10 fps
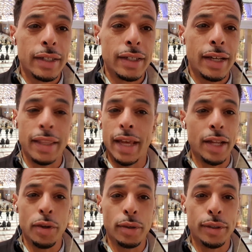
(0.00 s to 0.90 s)
and they had
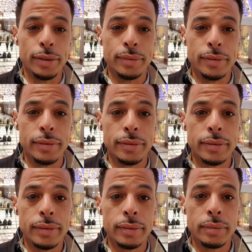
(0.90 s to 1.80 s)
no clue.
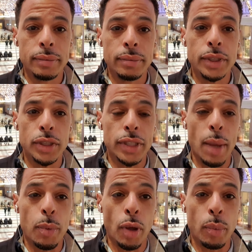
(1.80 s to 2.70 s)
We just
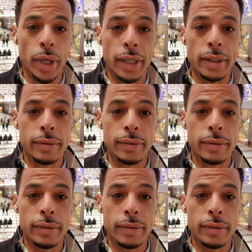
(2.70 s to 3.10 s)
kept on waiting.